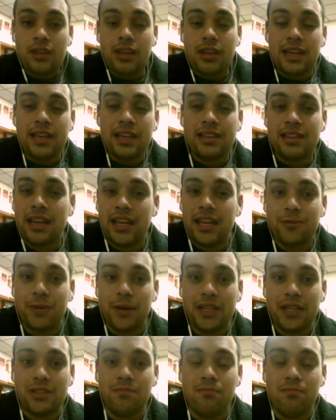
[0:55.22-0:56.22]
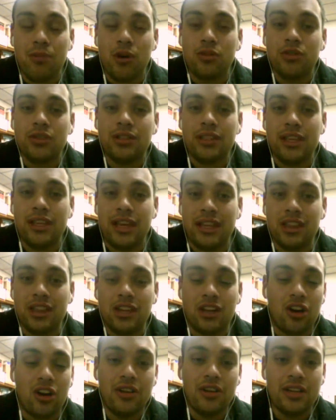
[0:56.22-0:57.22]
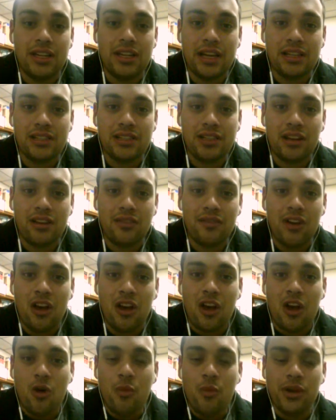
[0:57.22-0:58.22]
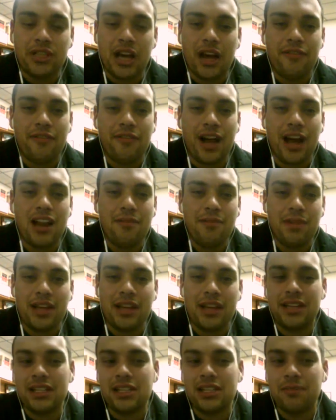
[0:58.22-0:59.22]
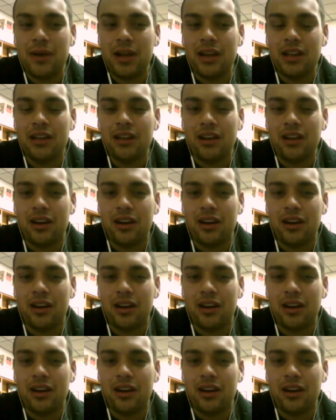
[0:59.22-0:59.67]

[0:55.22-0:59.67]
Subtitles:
It takes place mostly in the current day stuff, which I've kind of been anticipating.